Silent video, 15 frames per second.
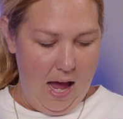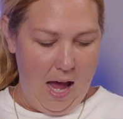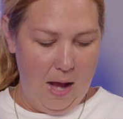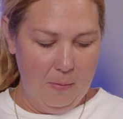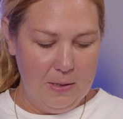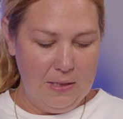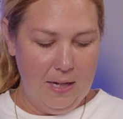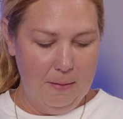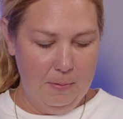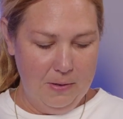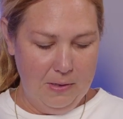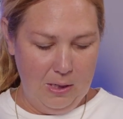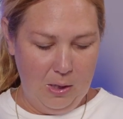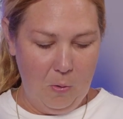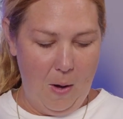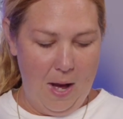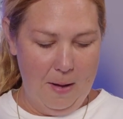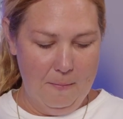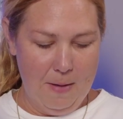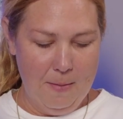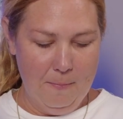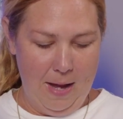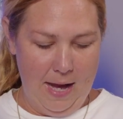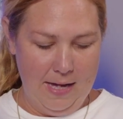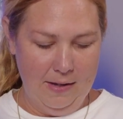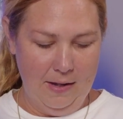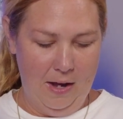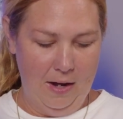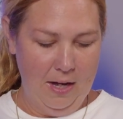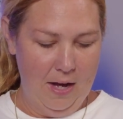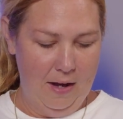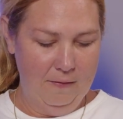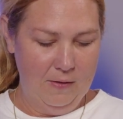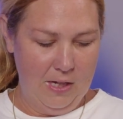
I was able to quiet my mind long enough